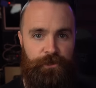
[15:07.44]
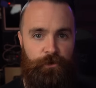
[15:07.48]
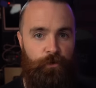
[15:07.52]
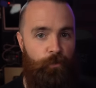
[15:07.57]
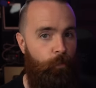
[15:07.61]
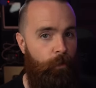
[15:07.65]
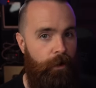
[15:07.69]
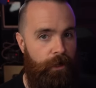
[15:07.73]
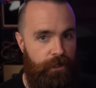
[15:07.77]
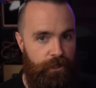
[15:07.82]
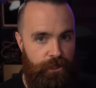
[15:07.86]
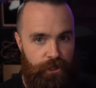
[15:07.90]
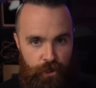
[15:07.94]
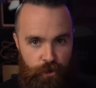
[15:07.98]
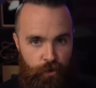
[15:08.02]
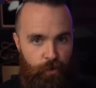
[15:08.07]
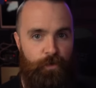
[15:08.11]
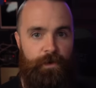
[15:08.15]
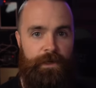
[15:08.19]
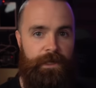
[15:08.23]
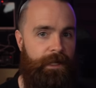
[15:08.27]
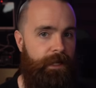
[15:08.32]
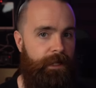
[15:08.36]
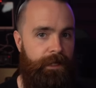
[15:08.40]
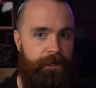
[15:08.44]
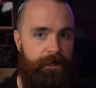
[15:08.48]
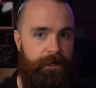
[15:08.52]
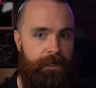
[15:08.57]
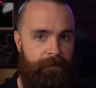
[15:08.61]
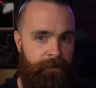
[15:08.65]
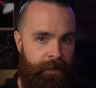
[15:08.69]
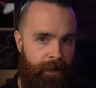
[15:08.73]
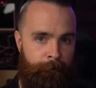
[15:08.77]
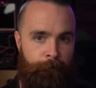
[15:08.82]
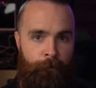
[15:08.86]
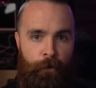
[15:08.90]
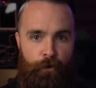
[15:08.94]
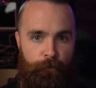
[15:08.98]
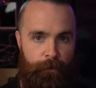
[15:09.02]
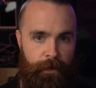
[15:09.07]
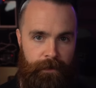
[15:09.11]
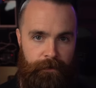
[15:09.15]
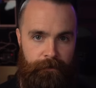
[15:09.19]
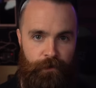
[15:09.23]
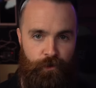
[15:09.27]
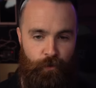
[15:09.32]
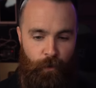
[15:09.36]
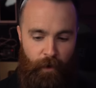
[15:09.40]
to what you need in that
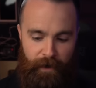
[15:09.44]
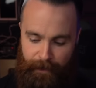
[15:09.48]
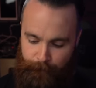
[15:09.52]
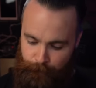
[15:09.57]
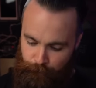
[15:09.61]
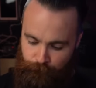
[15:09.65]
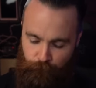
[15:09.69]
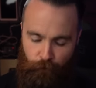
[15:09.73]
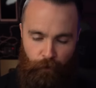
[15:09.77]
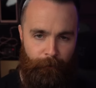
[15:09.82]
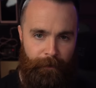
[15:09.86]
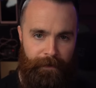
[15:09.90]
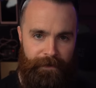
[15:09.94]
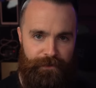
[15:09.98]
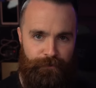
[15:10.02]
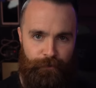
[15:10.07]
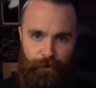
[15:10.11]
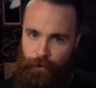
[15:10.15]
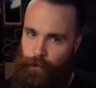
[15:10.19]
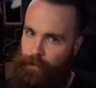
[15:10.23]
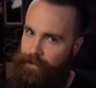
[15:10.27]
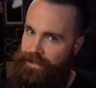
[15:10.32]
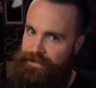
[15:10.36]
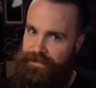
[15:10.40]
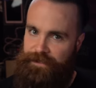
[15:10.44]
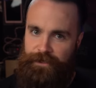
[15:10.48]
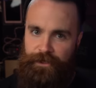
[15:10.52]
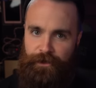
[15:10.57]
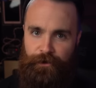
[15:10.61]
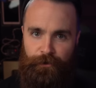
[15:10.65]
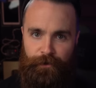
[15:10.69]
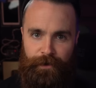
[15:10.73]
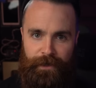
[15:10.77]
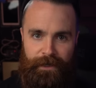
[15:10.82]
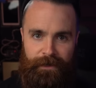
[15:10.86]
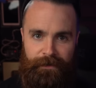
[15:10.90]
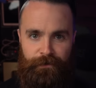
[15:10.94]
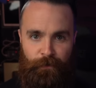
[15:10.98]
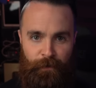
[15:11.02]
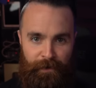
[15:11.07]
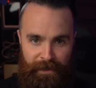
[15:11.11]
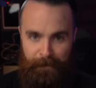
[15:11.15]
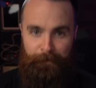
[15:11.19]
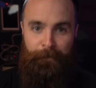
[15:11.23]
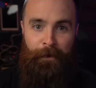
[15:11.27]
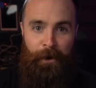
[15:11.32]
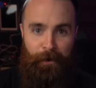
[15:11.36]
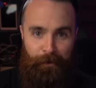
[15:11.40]
moment. Do I need performance or do I need security? Do I
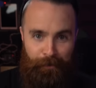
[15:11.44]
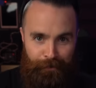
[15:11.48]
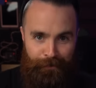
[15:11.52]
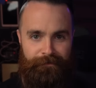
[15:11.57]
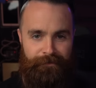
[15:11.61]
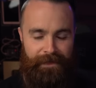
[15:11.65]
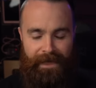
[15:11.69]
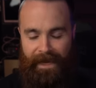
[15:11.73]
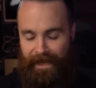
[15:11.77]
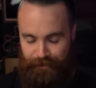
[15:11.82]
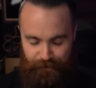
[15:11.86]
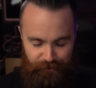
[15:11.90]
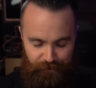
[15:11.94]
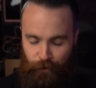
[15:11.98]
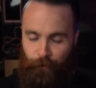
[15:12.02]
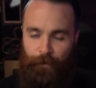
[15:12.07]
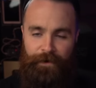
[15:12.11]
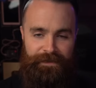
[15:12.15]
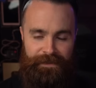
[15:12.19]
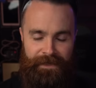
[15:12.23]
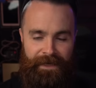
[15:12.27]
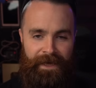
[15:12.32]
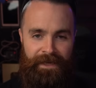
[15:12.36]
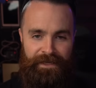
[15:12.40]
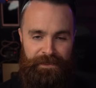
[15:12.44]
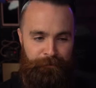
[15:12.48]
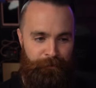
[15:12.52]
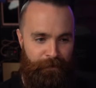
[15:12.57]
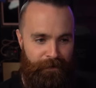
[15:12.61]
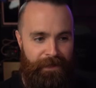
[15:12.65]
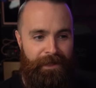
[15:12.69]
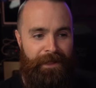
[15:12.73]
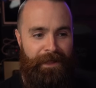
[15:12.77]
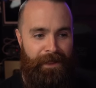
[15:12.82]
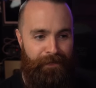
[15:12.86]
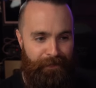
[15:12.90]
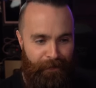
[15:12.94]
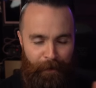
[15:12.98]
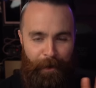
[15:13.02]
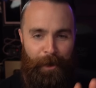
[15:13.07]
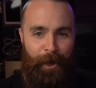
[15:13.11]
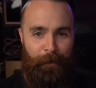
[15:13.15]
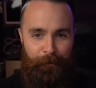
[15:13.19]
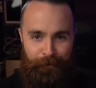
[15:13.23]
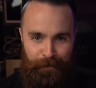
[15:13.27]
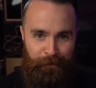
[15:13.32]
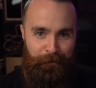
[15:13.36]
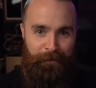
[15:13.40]
need both? And the answer is always yes, but they'll
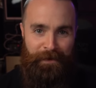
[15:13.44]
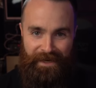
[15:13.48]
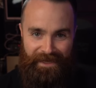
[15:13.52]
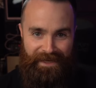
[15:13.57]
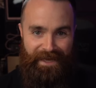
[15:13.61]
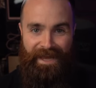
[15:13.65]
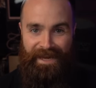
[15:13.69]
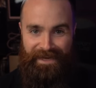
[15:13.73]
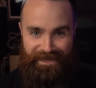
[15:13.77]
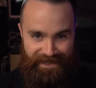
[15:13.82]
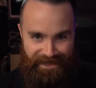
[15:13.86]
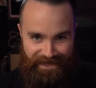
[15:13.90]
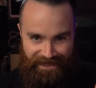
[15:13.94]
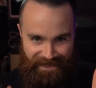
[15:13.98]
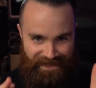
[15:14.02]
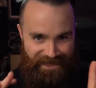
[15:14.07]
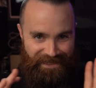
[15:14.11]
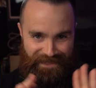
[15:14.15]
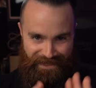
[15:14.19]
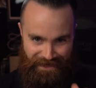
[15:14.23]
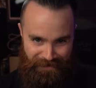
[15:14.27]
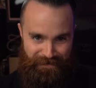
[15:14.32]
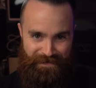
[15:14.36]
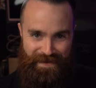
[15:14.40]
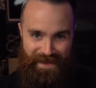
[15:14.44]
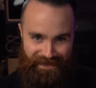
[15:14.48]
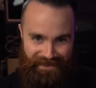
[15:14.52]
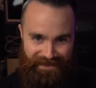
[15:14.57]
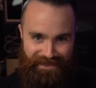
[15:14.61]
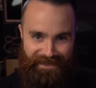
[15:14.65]
help you mitigate some of that